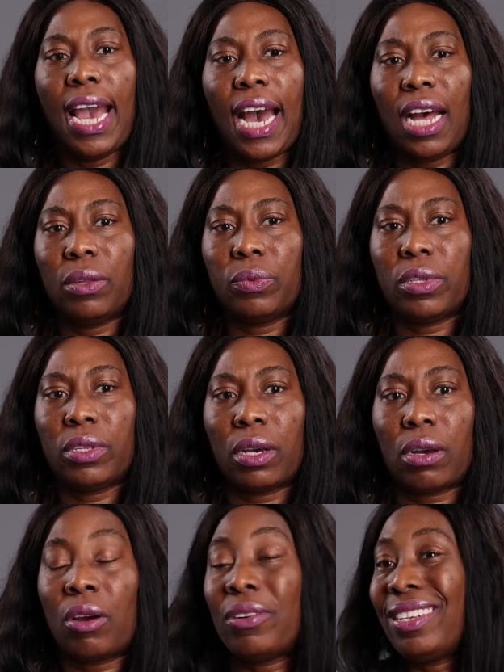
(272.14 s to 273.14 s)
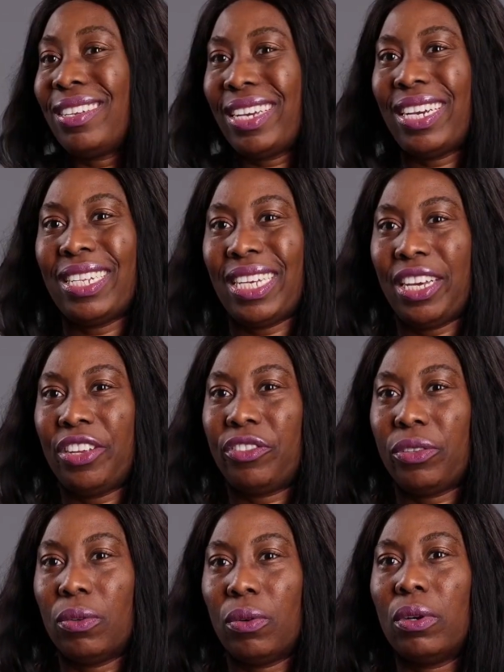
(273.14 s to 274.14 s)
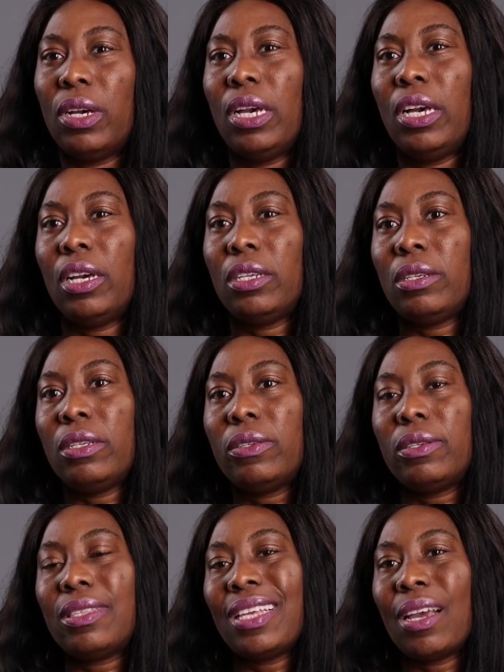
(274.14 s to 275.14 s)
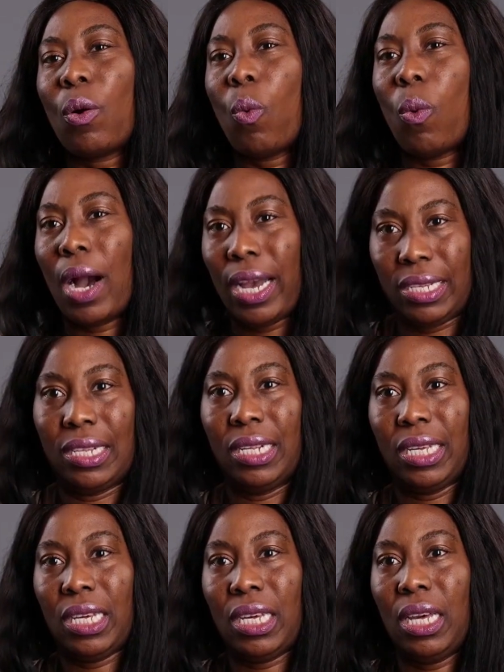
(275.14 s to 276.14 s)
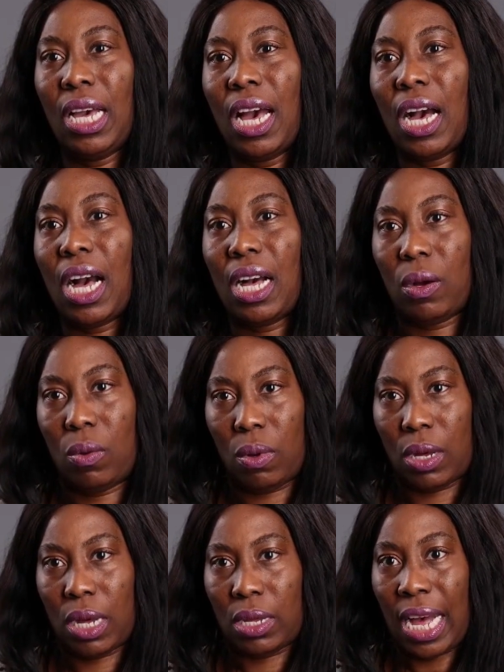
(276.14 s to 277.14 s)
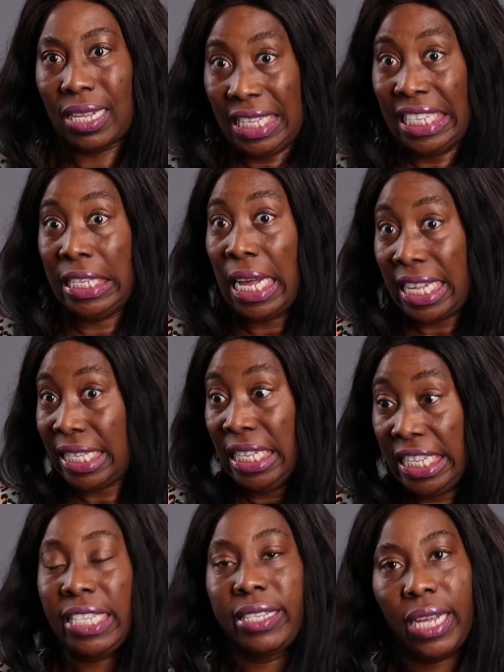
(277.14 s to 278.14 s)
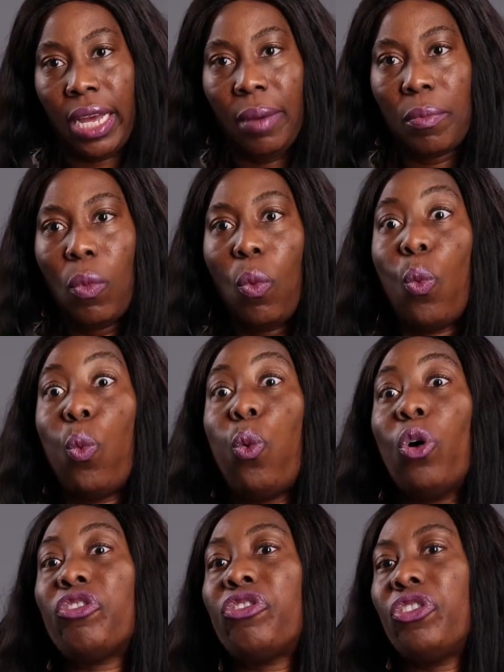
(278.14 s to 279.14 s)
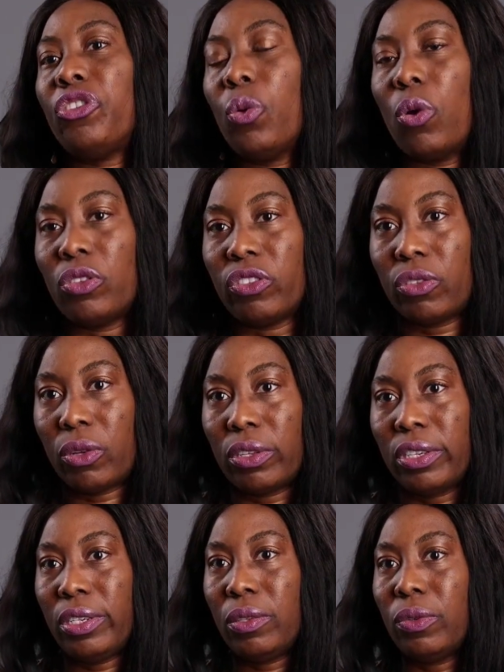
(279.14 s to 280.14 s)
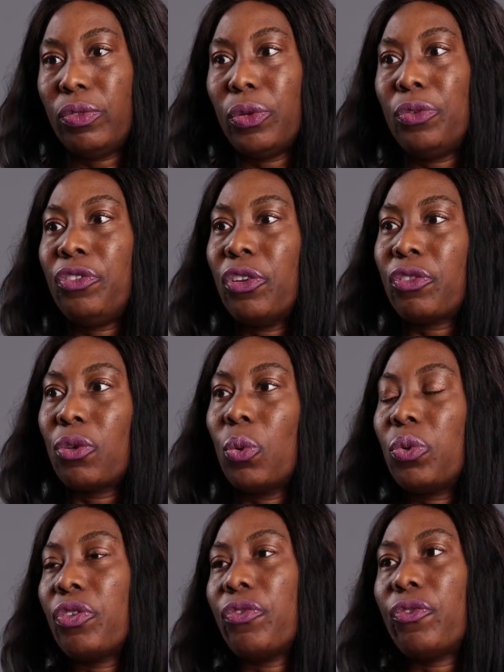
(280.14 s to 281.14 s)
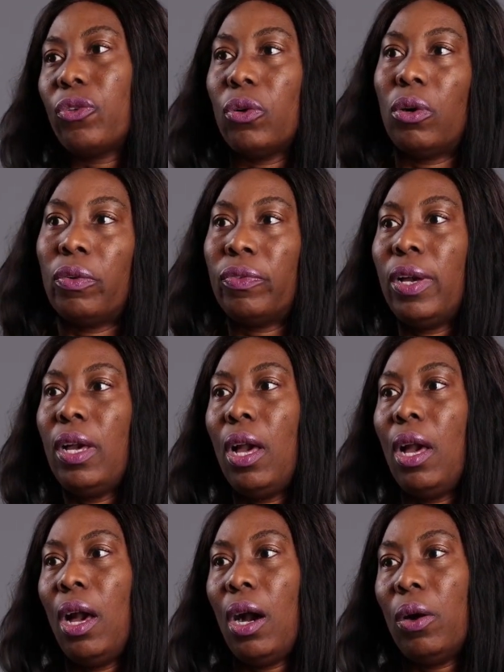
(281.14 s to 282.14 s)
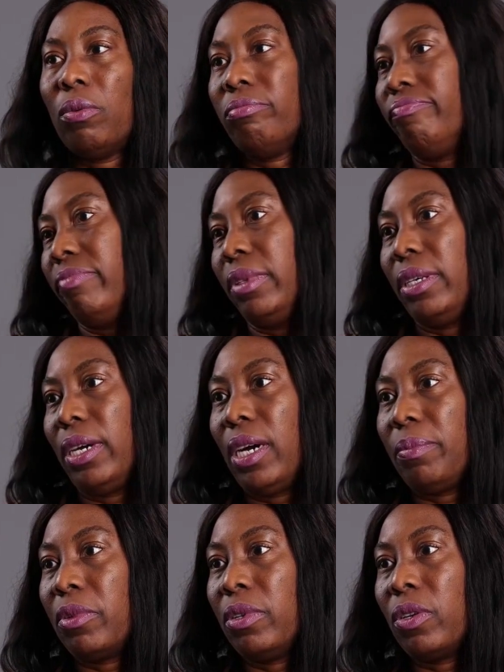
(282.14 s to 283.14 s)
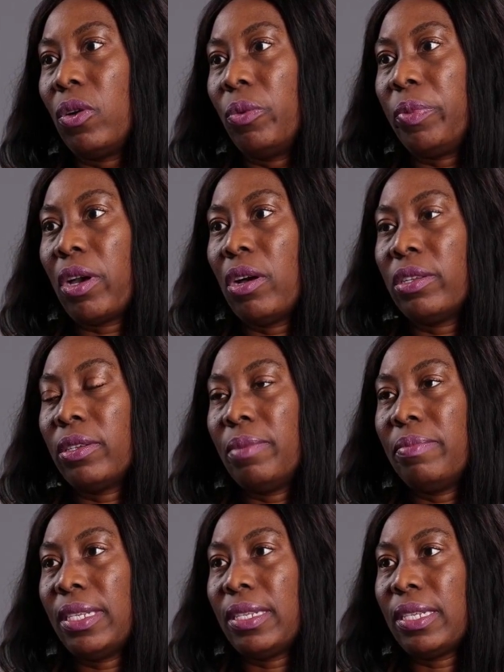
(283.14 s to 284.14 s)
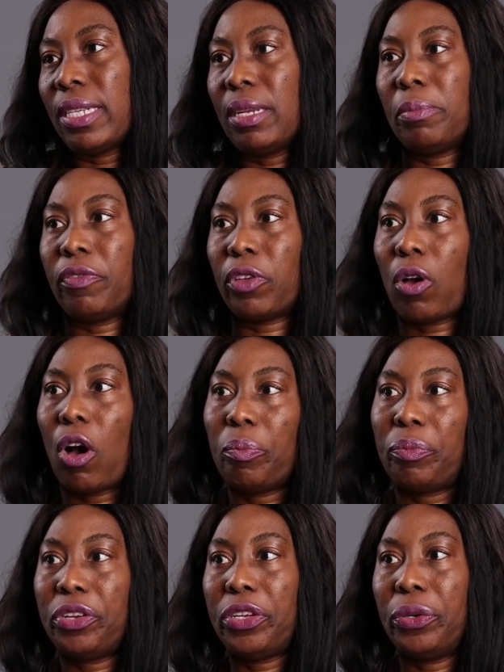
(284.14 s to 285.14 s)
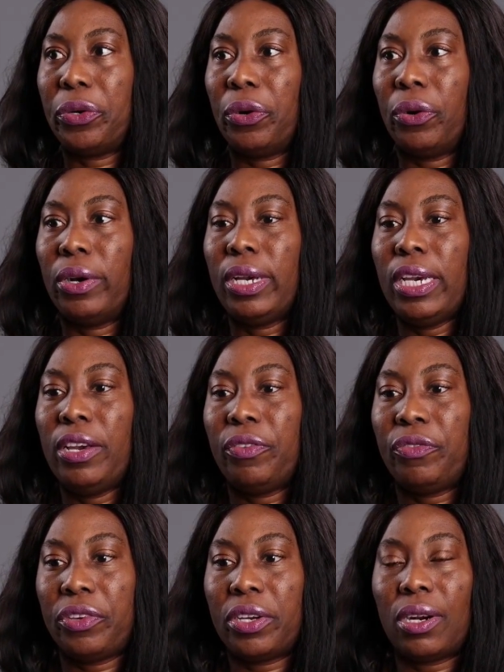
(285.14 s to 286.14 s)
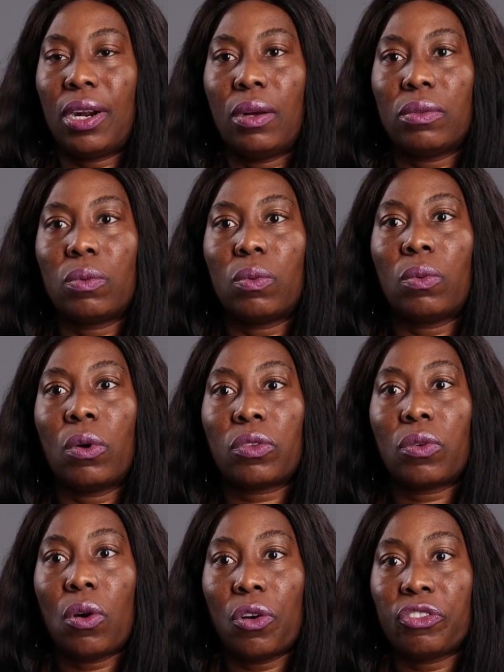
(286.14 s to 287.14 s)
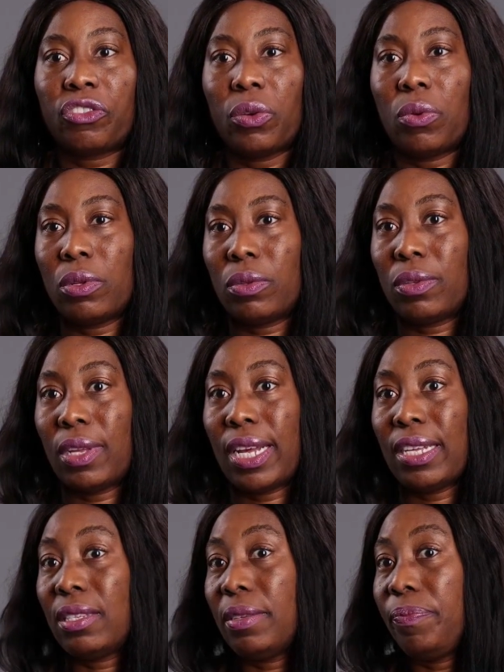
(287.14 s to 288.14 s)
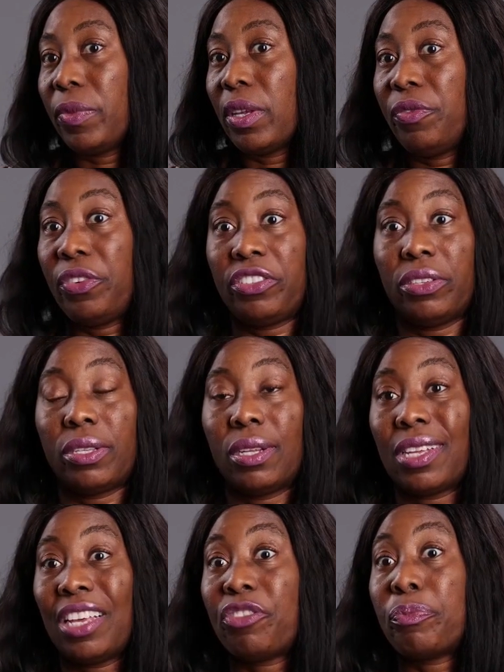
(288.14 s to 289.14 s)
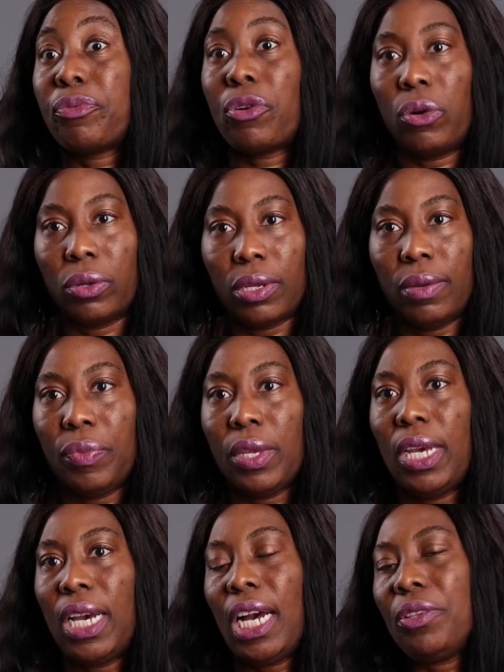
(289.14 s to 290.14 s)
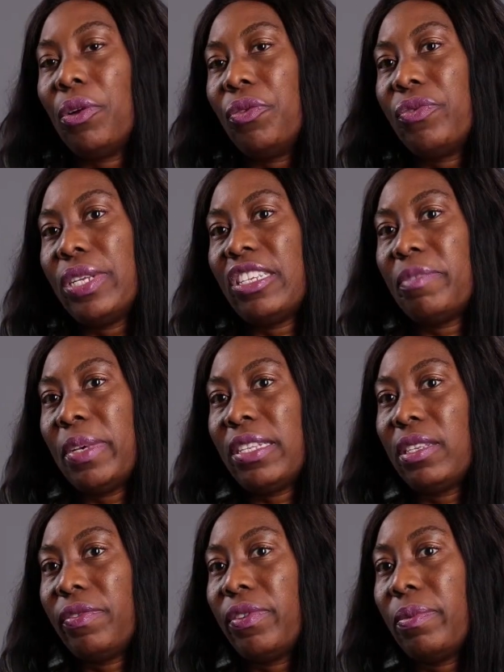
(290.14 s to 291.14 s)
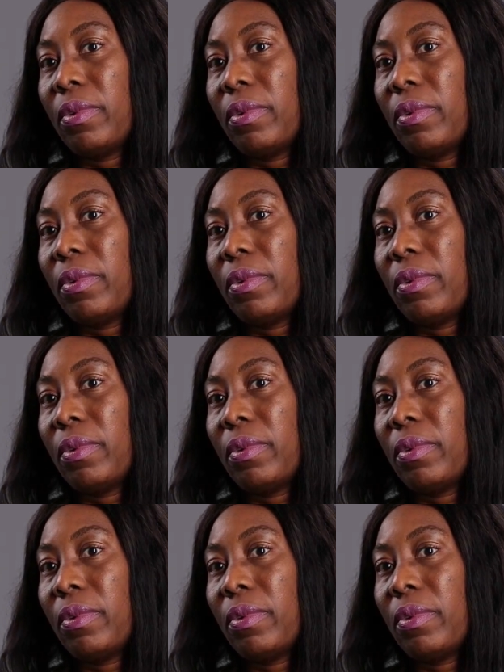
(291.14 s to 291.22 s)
And with the current day and age, you need to think wisely. As in STEM, what do you want to study? Don't just go with the flow of, oh, I'm going to go because this is the name of the company, or figure out what course do you want to do that is versatile, that is broad, and not really specific.